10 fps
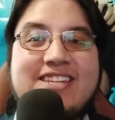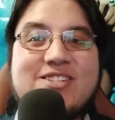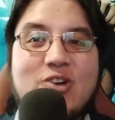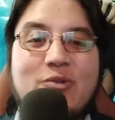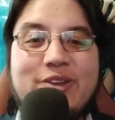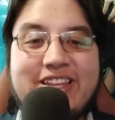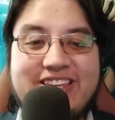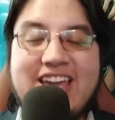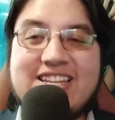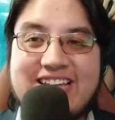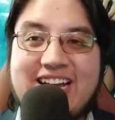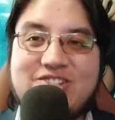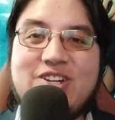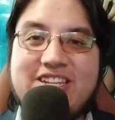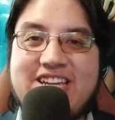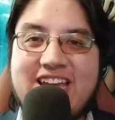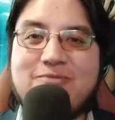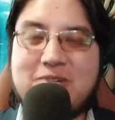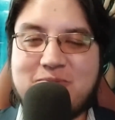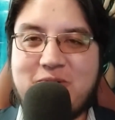And they discovered that yes,
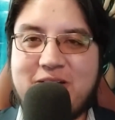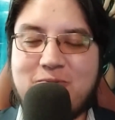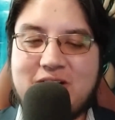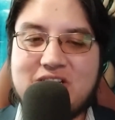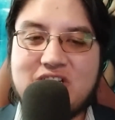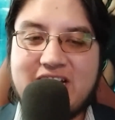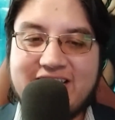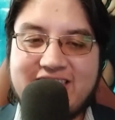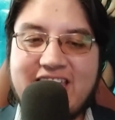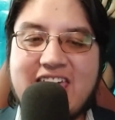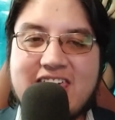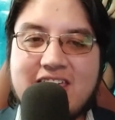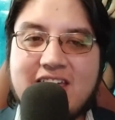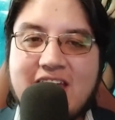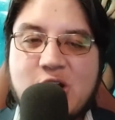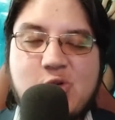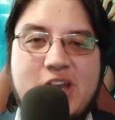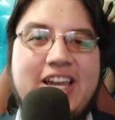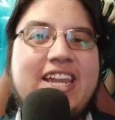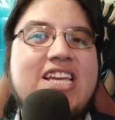actually Jet was brainwashed. And they
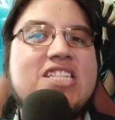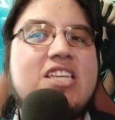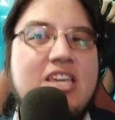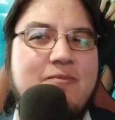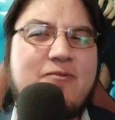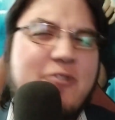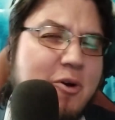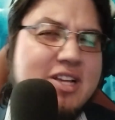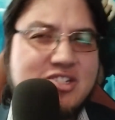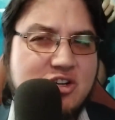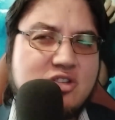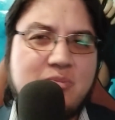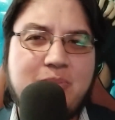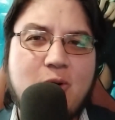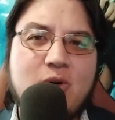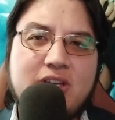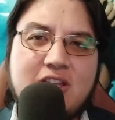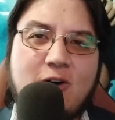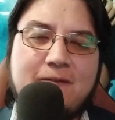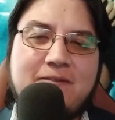release him for a certain
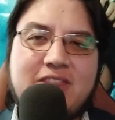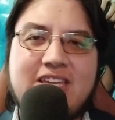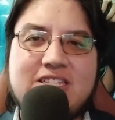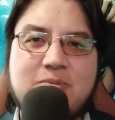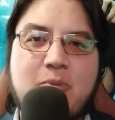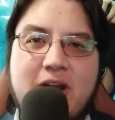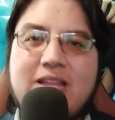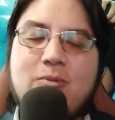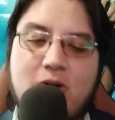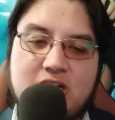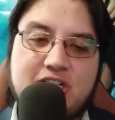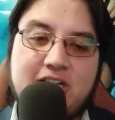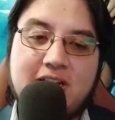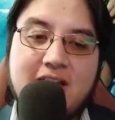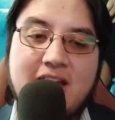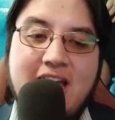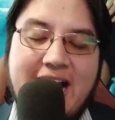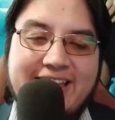point of this brainwashing.